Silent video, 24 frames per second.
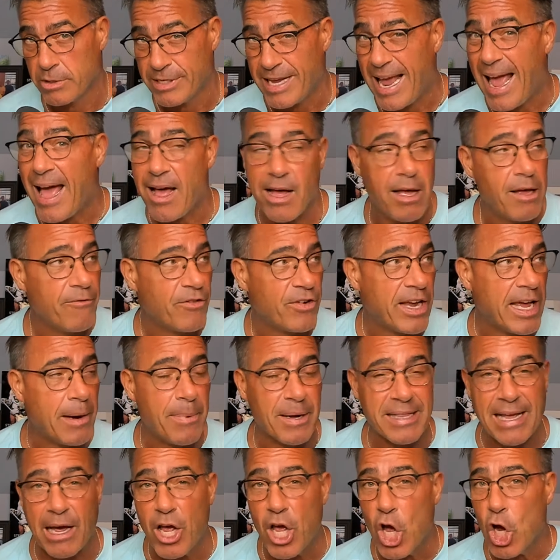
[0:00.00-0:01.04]
Yeah, forget
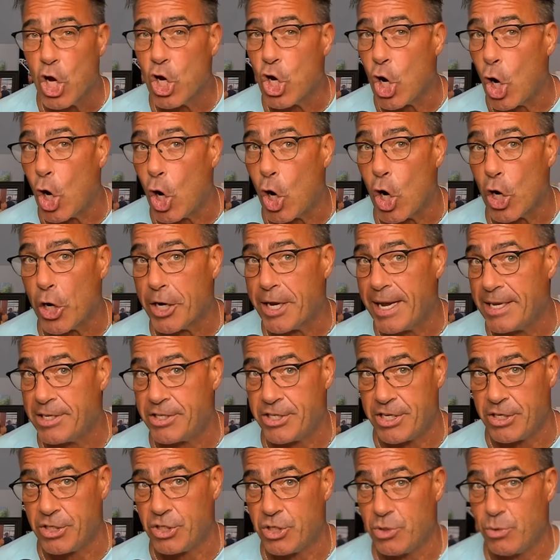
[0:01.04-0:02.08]
about that. Car
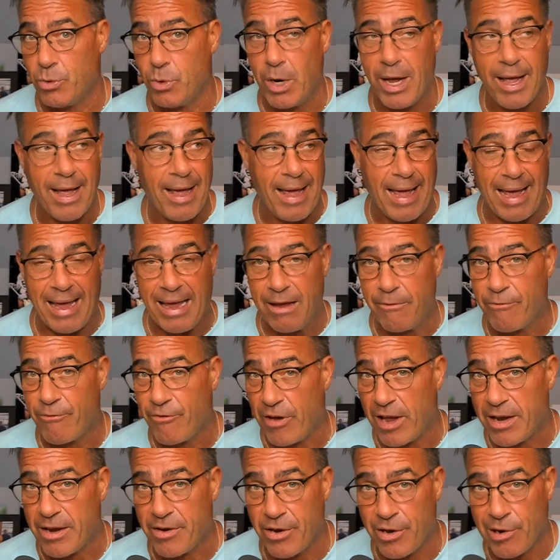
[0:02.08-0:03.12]
gets into a
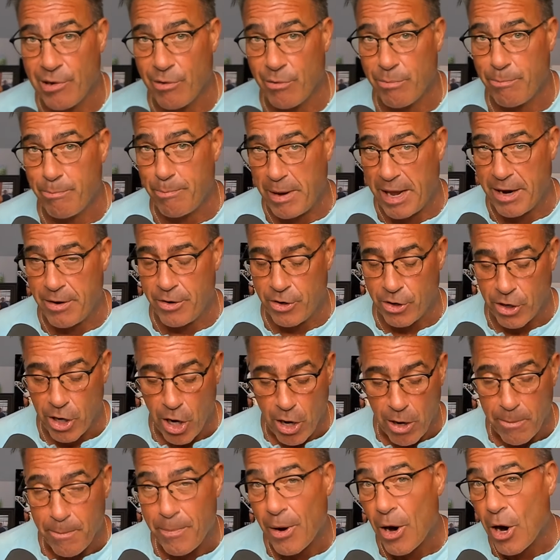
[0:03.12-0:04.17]
fender bender.
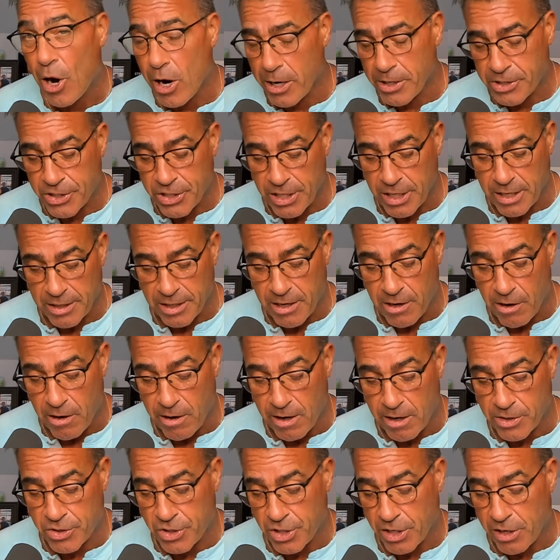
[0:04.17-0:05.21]
Parts on
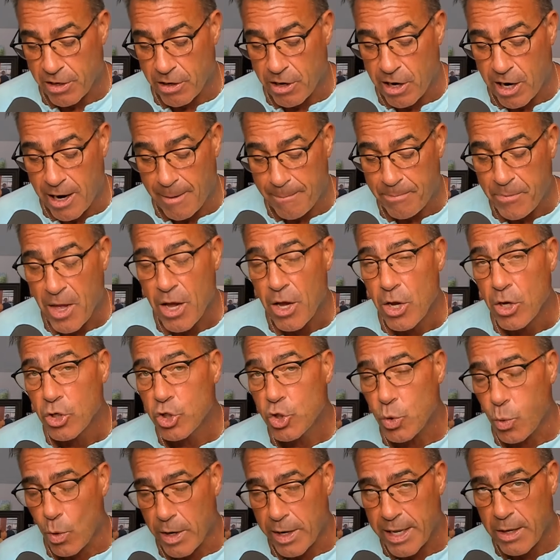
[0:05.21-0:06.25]
cars are up
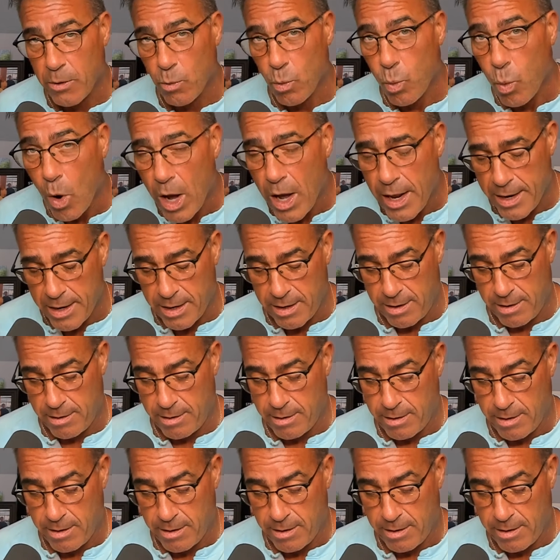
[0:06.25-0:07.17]
21%.